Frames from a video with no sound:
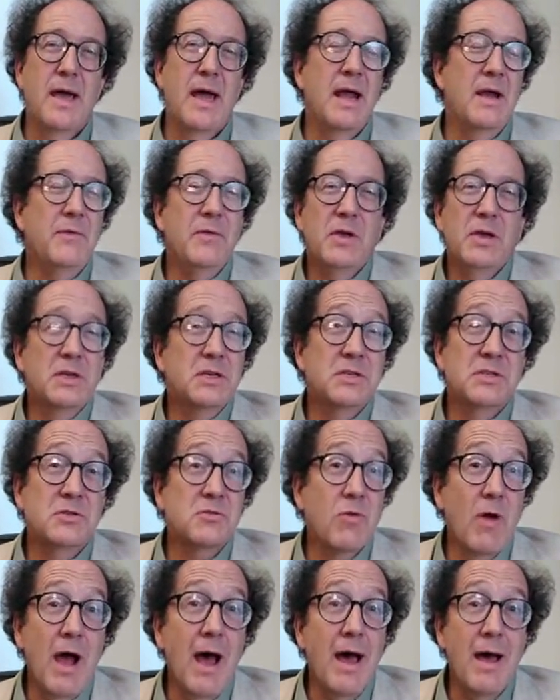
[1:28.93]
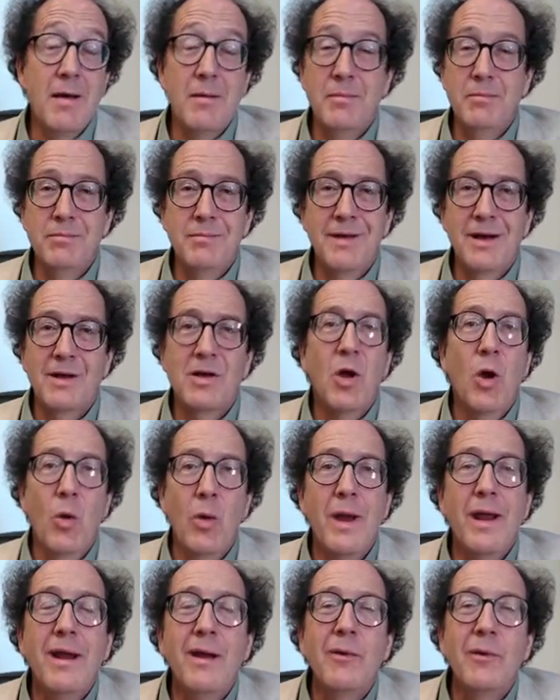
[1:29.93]
And if you can describe a
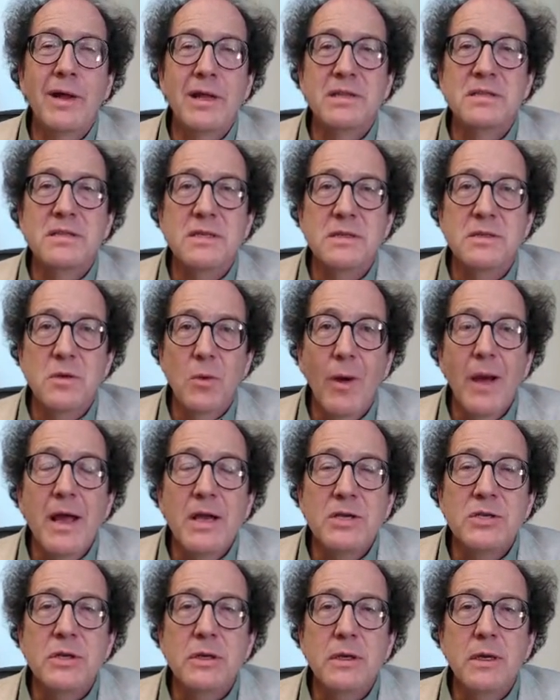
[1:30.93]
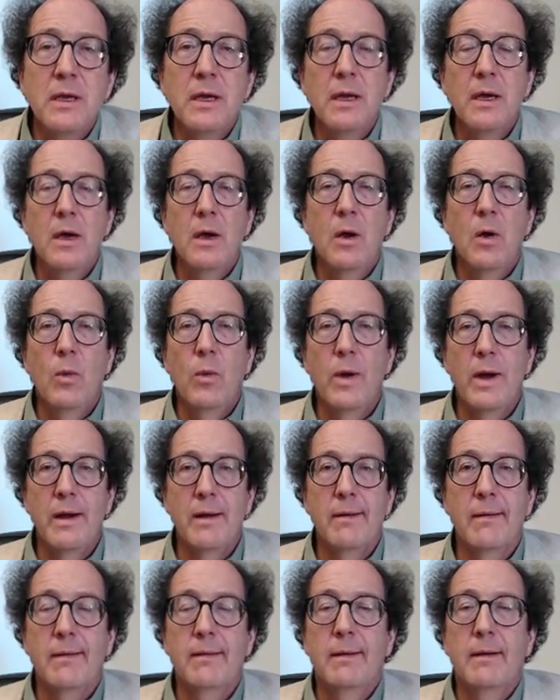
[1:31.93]
coherent situation
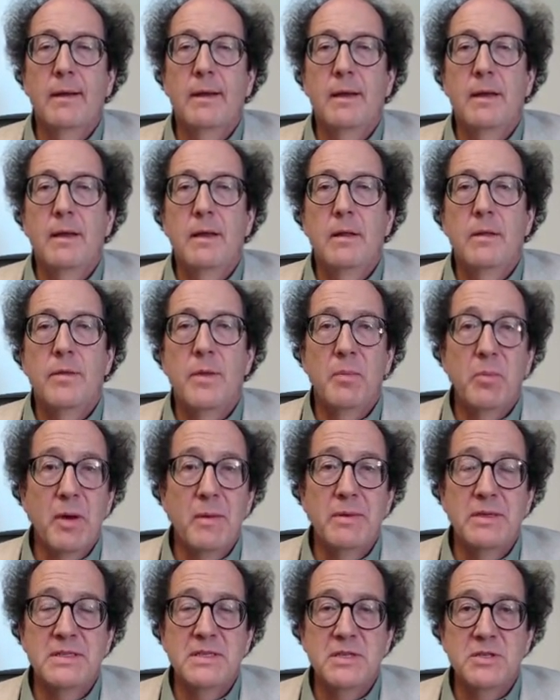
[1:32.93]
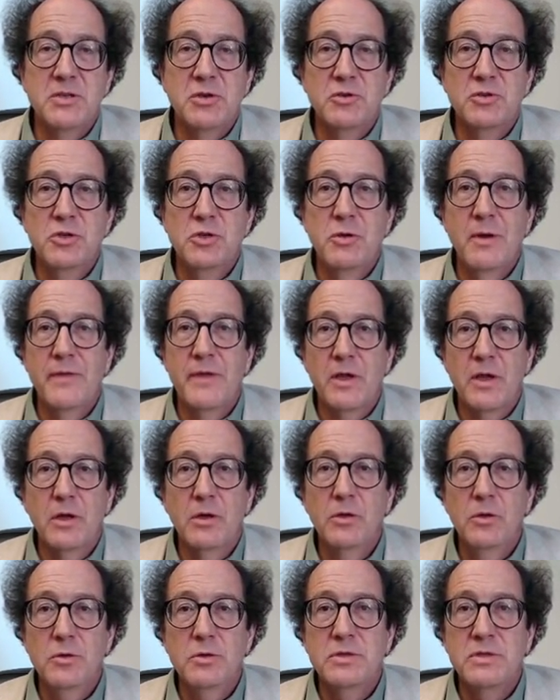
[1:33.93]
where the premises are true and the
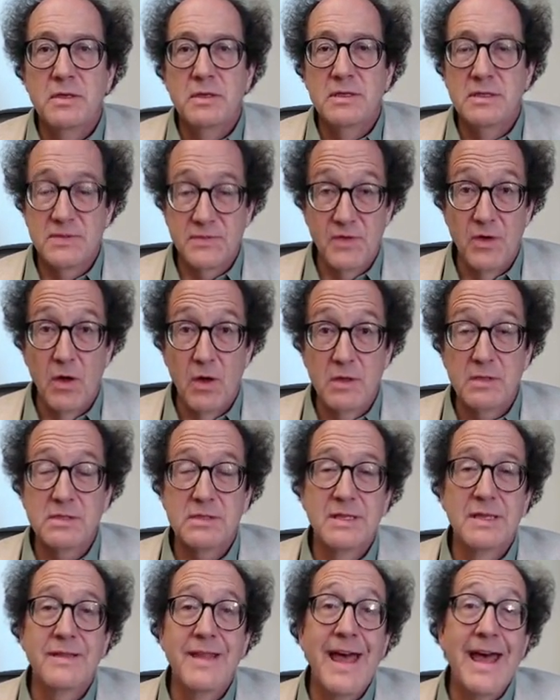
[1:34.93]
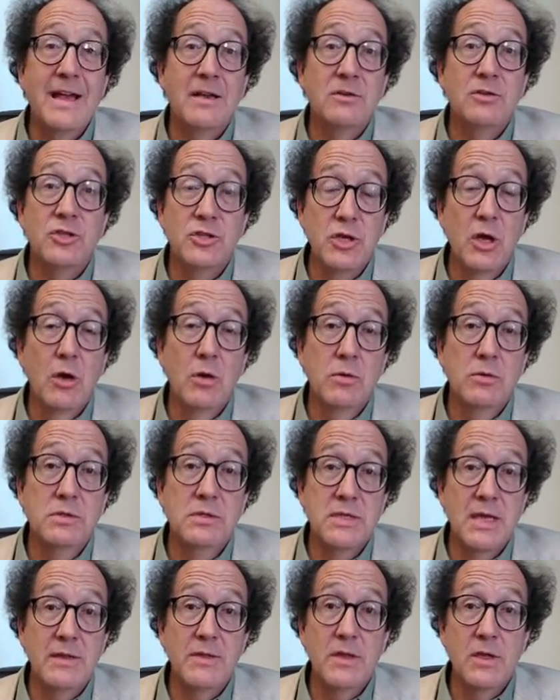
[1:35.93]
conclusion is false, then that shows
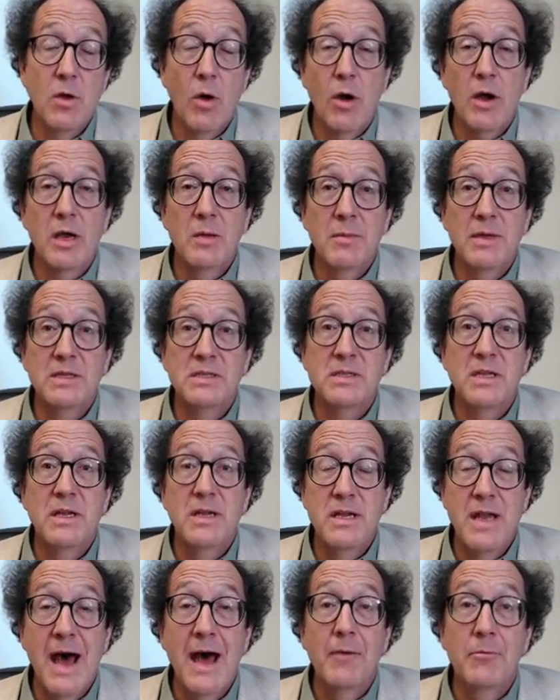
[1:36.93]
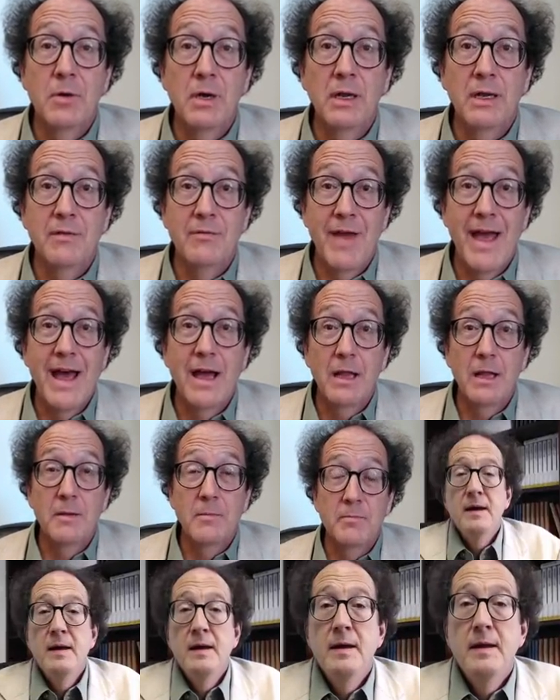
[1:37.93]
that the argument's not really valid.
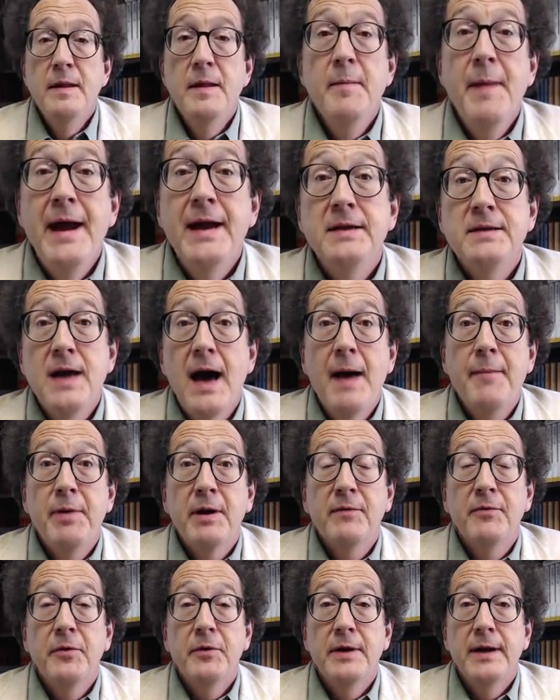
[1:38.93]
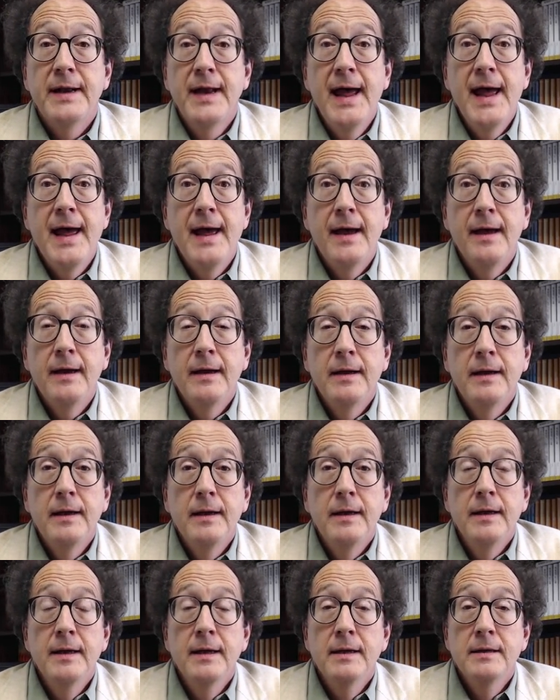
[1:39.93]
The main topic for today
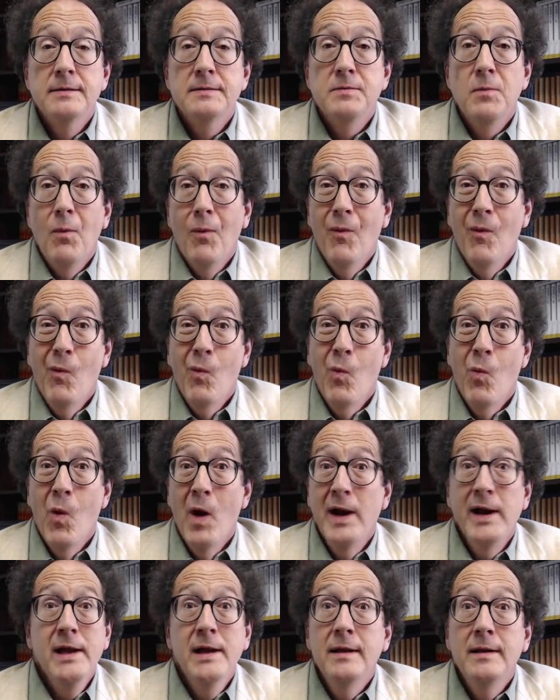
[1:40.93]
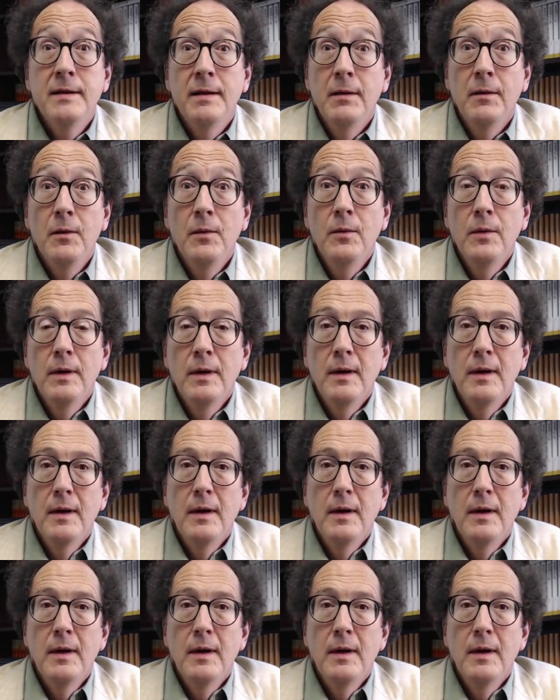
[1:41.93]
is, what do you do